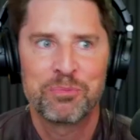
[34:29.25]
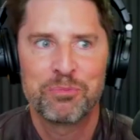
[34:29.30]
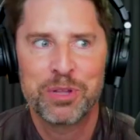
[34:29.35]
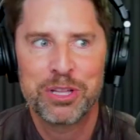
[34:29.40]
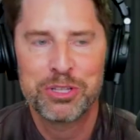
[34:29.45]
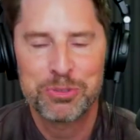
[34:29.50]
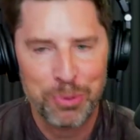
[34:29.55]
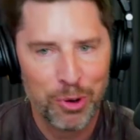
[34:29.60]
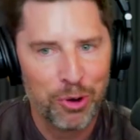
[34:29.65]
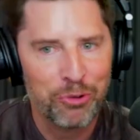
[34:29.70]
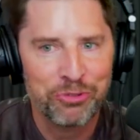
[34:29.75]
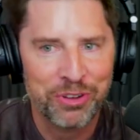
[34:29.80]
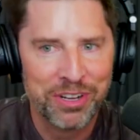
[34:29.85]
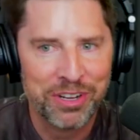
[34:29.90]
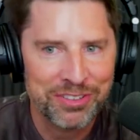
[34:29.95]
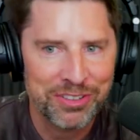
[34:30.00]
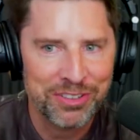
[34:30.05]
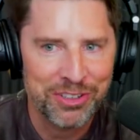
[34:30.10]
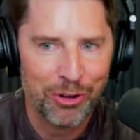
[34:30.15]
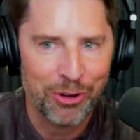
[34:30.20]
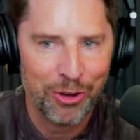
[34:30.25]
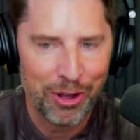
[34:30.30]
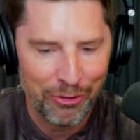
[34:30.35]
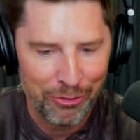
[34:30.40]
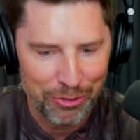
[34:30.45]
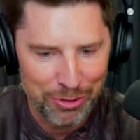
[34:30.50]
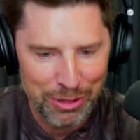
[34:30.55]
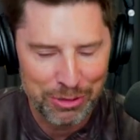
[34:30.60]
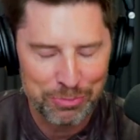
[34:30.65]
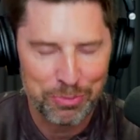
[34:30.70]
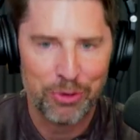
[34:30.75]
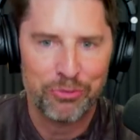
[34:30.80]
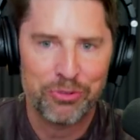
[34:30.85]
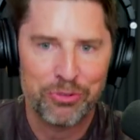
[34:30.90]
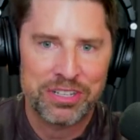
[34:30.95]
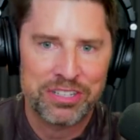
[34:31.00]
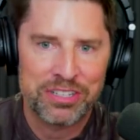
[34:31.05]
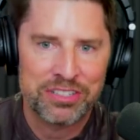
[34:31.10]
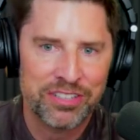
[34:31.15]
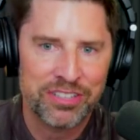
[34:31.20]
it's perfect you know everything's
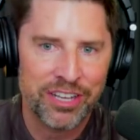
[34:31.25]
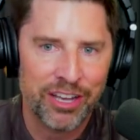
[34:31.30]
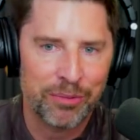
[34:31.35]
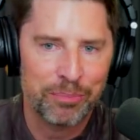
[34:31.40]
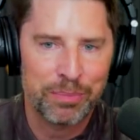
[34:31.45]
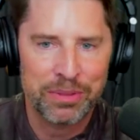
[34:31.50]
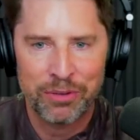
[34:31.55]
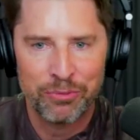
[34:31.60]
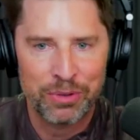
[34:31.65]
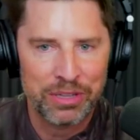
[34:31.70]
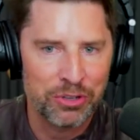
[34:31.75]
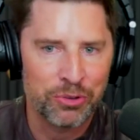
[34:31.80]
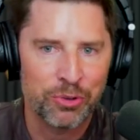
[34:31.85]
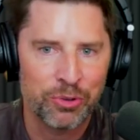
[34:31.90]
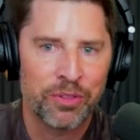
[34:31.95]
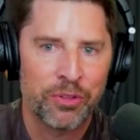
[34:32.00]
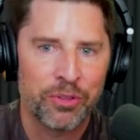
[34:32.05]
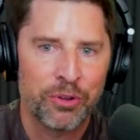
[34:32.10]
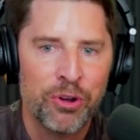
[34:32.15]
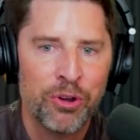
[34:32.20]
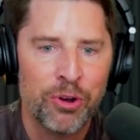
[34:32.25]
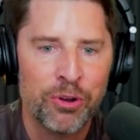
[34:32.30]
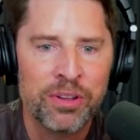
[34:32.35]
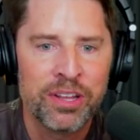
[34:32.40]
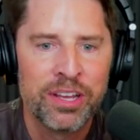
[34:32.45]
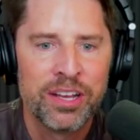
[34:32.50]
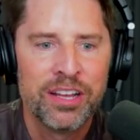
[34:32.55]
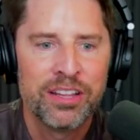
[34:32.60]
perfect it's styled but then when they do it on their own